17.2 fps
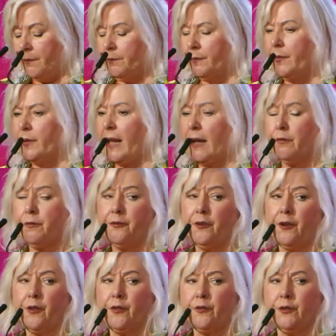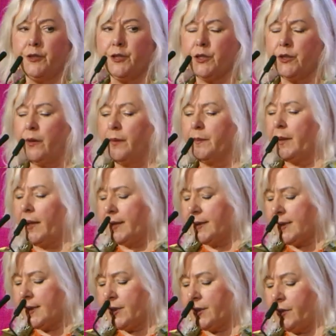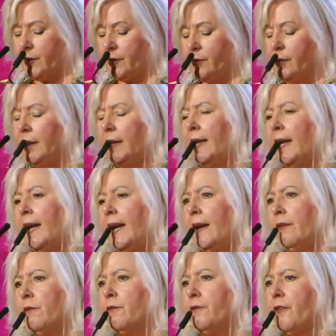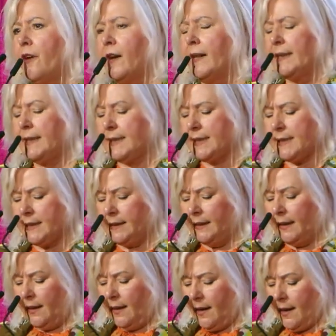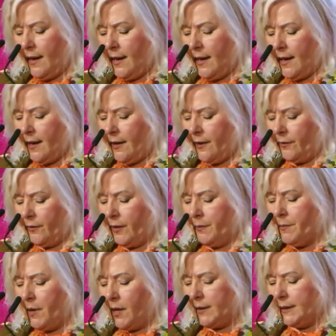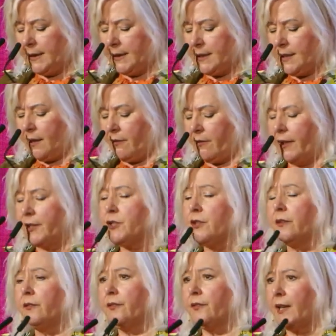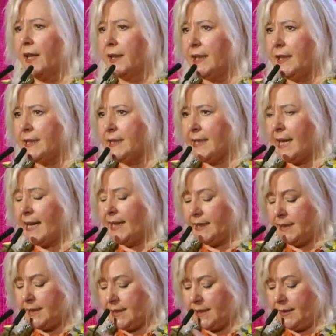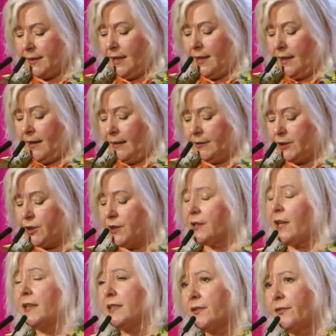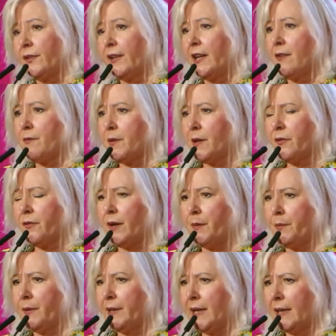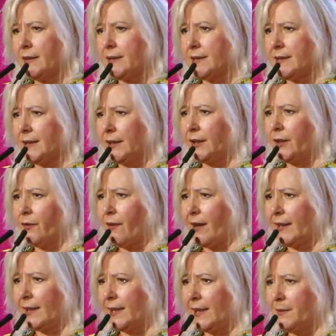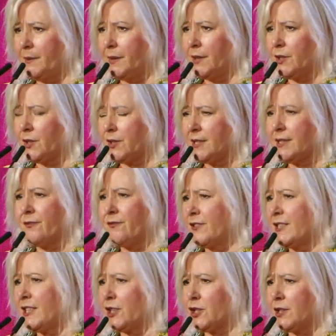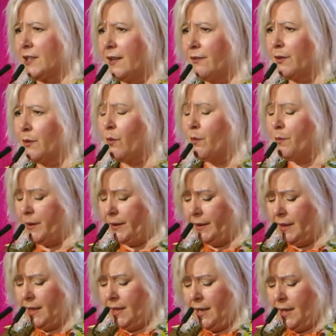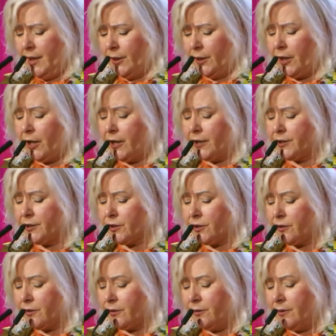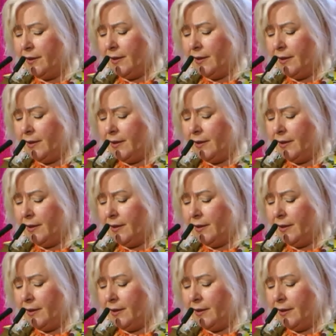Without further ado, I'm going to invite the marketing director of Lucky Saint, and she's going to forgive me if I pronounce this incorrectly because she's such a lovely woman, Kerttu